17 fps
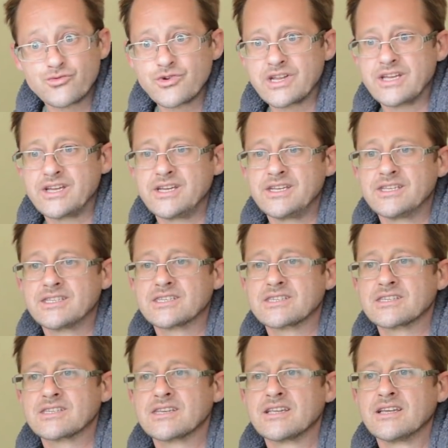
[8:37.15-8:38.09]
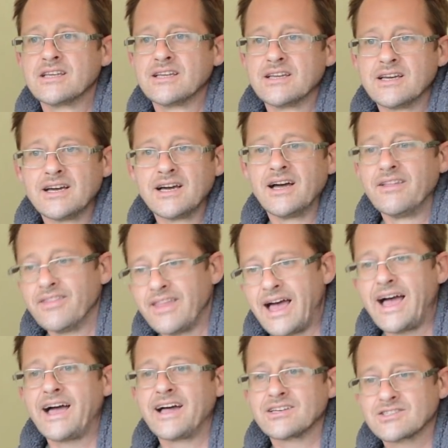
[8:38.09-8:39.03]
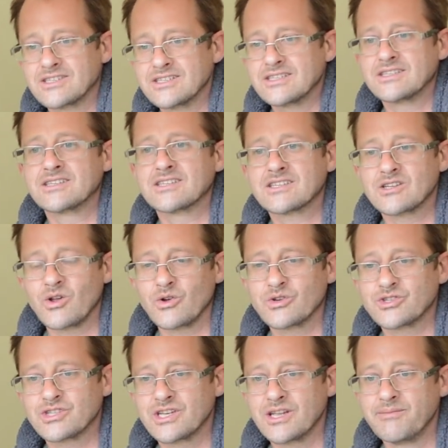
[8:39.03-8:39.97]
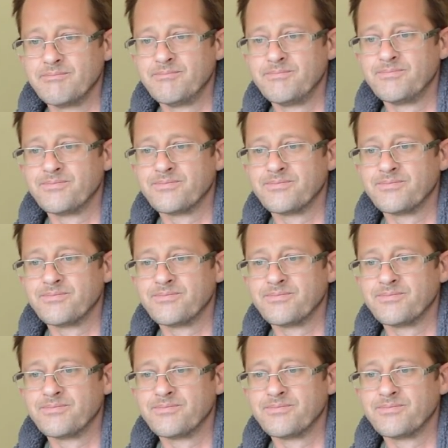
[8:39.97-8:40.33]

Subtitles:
reeds, and that actually dislodged him